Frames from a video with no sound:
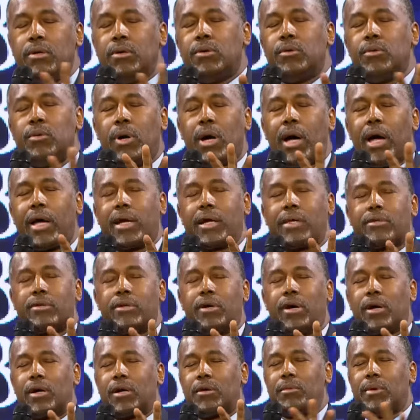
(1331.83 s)
Well, I could
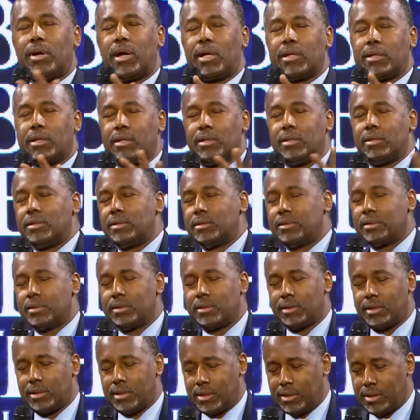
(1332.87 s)
talk about
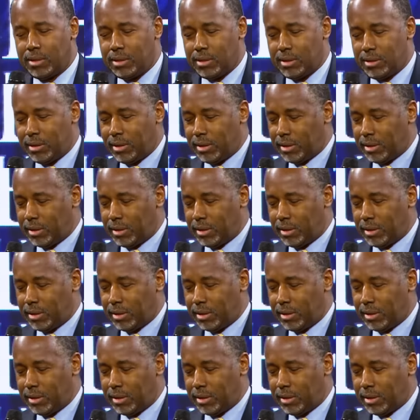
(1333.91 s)
the